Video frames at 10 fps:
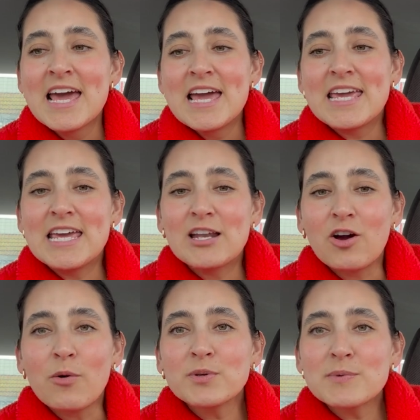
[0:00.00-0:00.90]
Y
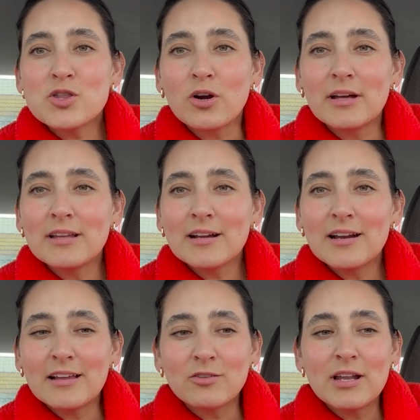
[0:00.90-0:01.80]
luego, pues, me choca andar
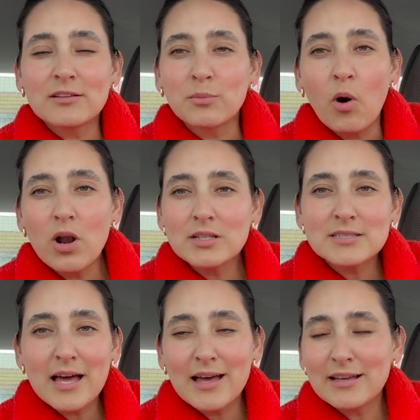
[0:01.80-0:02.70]
cargando las
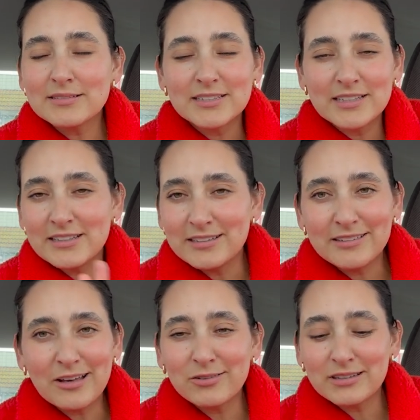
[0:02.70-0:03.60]
bolsas. Y
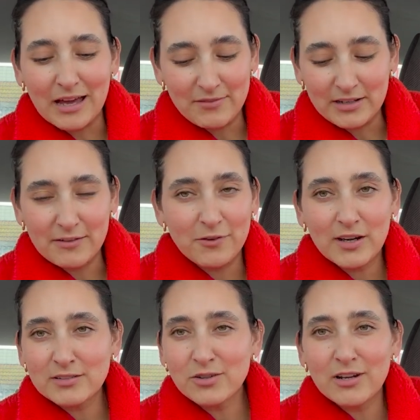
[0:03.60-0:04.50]
ya saben, if you
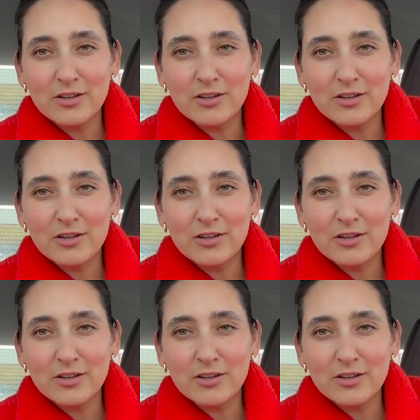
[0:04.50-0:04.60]
guys go to the